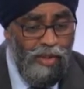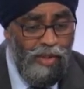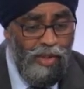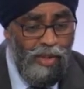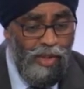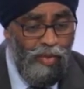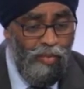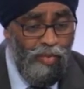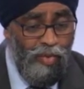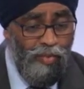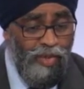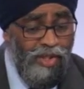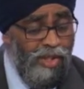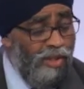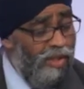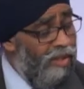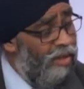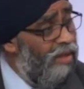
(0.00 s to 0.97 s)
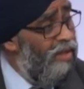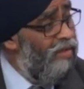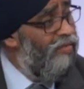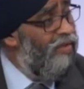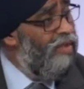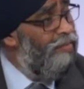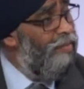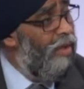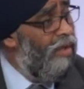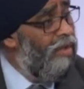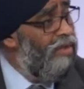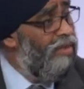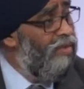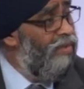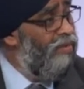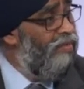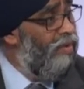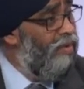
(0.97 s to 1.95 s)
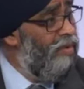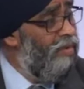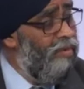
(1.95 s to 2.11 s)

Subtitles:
when we conducted our defense policy review,